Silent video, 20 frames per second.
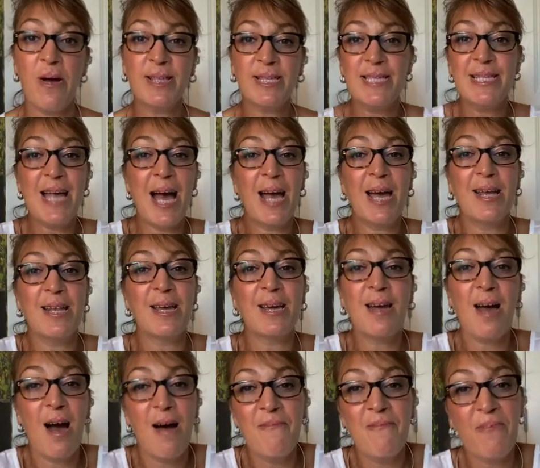It's not going to
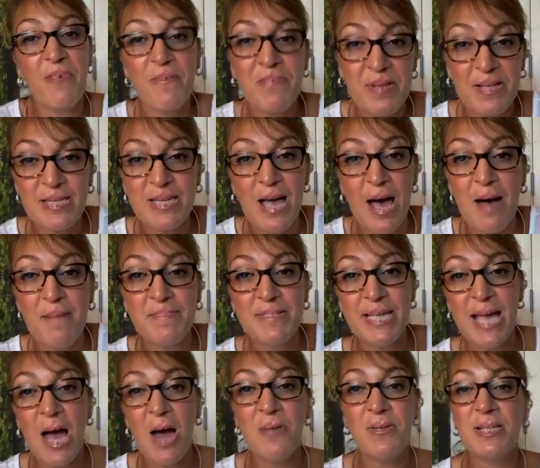come from the top
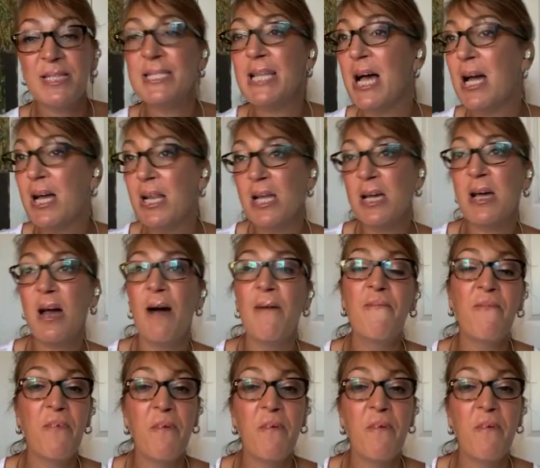down. It's not going to come